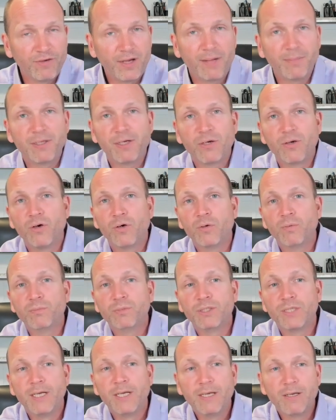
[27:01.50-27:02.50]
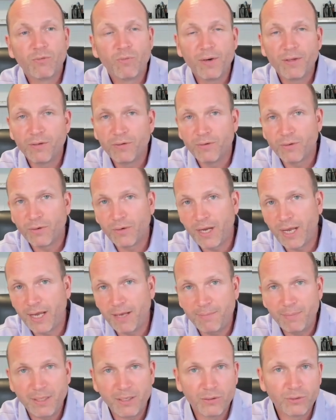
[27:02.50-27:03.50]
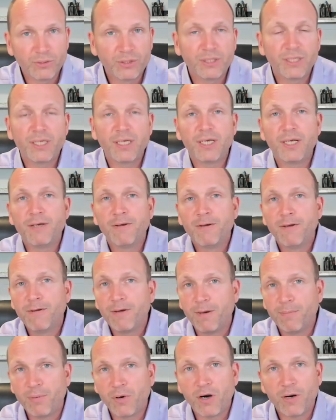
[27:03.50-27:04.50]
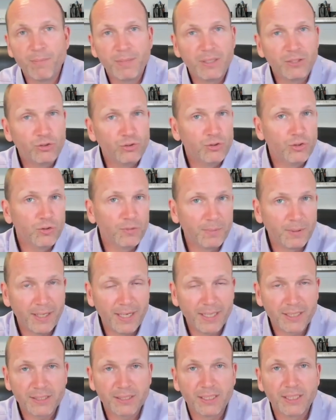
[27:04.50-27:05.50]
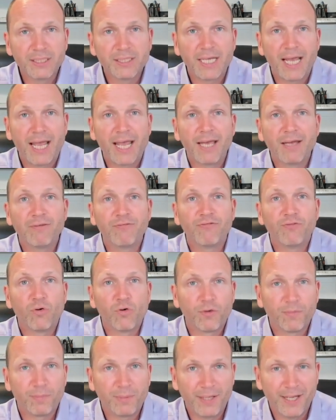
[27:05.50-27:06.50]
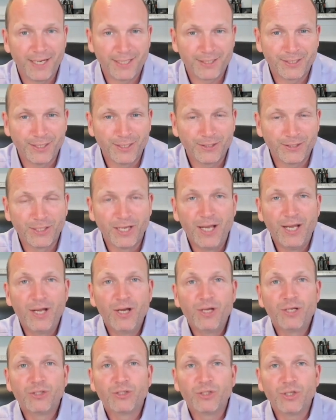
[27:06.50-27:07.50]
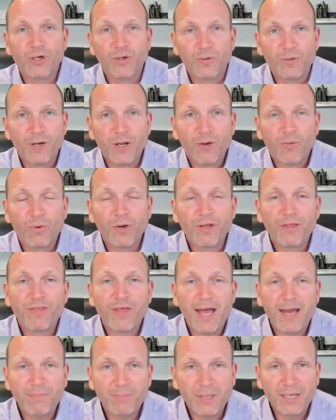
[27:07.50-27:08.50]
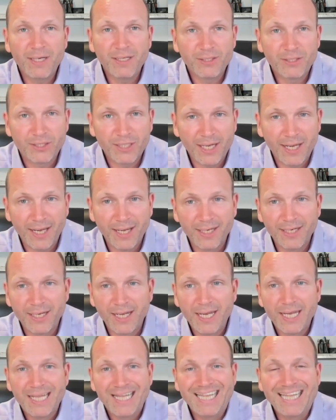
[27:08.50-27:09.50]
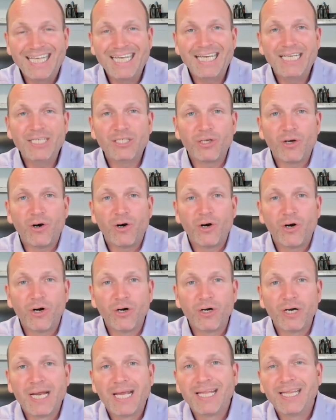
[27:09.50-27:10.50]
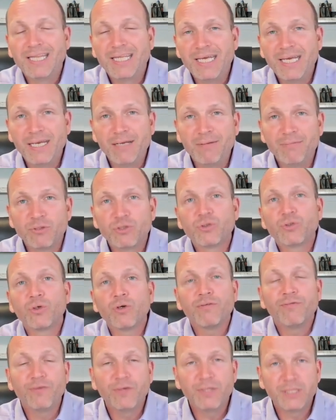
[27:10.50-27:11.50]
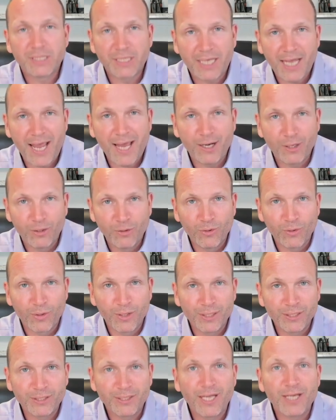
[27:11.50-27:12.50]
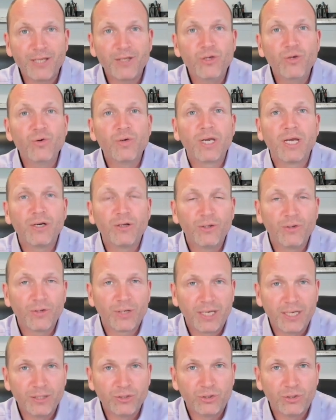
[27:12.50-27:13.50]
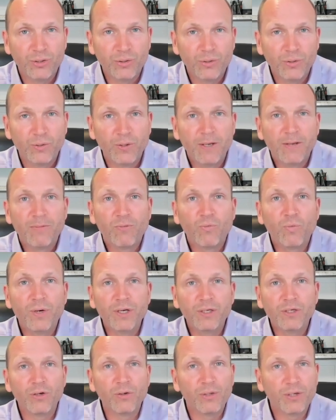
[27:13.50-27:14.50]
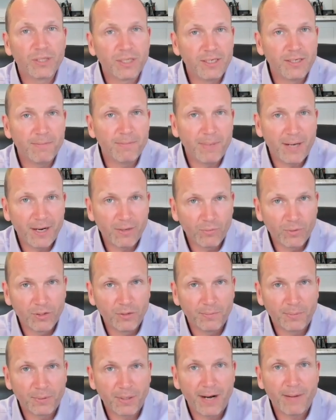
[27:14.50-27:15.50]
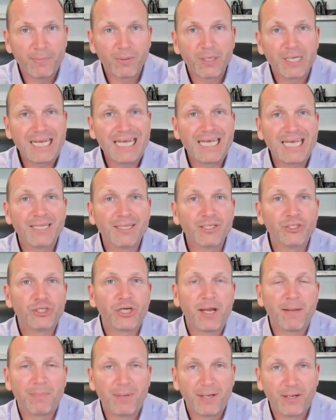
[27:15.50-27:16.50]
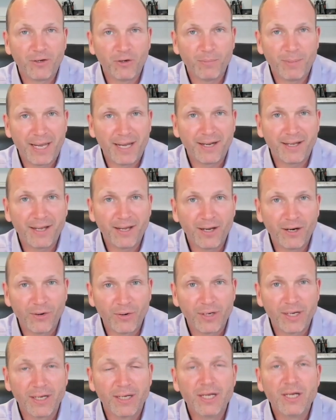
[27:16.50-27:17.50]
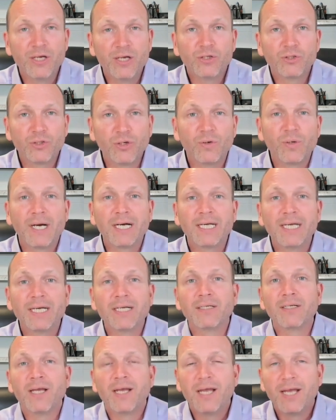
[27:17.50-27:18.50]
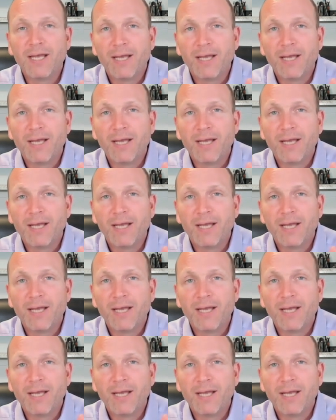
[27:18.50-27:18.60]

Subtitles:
family homes, whether they're A, B, or C, apartments, duplexes, and fourplexes. So with that being said, these are the surface categories that you can look into when you're looking to buy rental property in the Champaign Urbana area. So again,